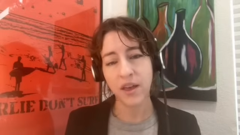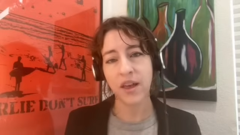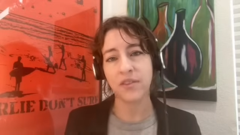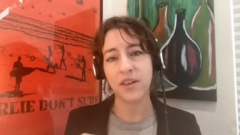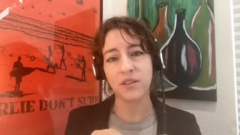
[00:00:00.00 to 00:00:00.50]

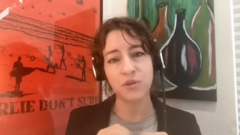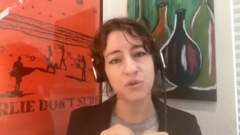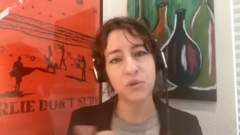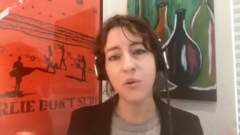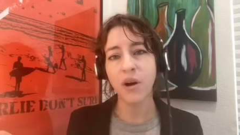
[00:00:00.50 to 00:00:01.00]
and they looked
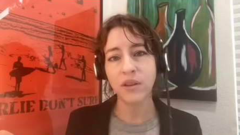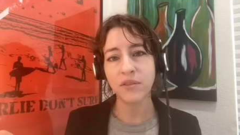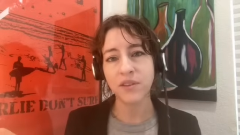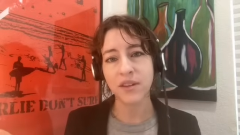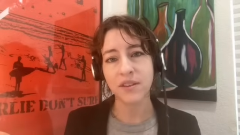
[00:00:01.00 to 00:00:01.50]
through all
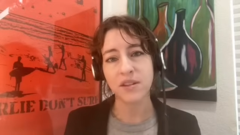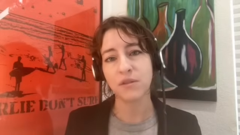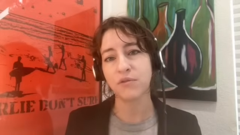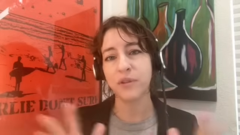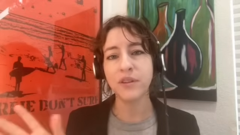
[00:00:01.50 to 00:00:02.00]
of it and they did a
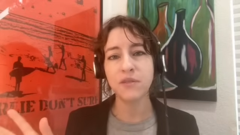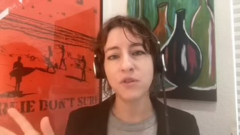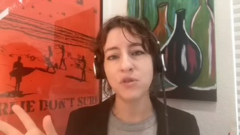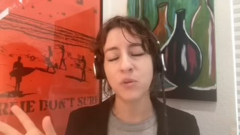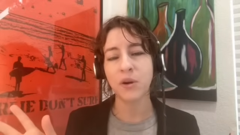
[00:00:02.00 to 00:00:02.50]
full
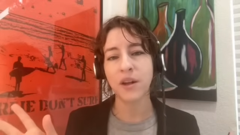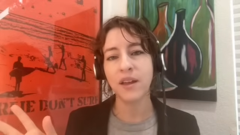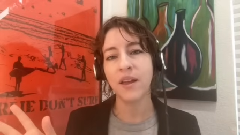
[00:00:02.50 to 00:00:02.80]
inventory